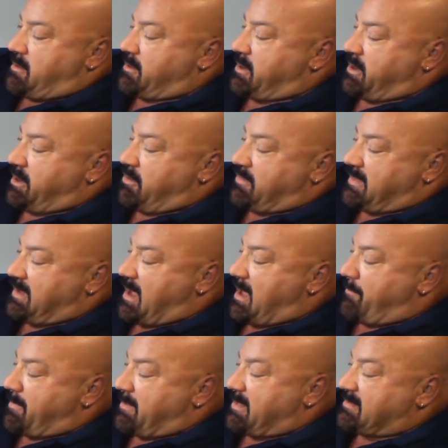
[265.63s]
You're going to use it
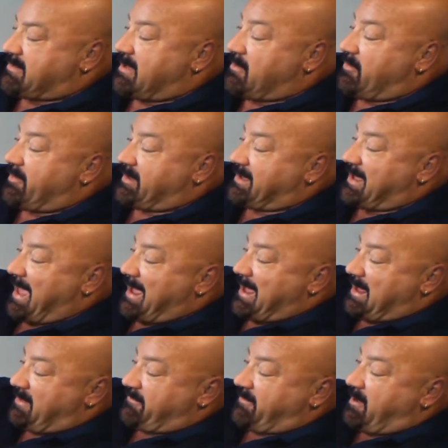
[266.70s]
up until the
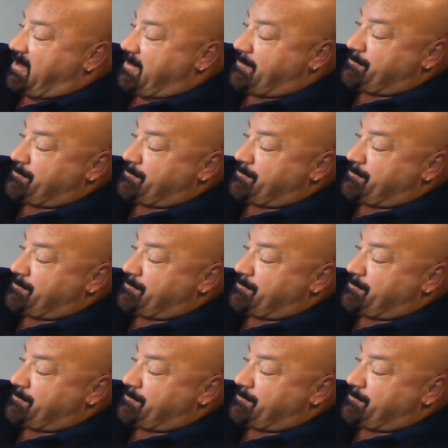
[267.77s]
gauge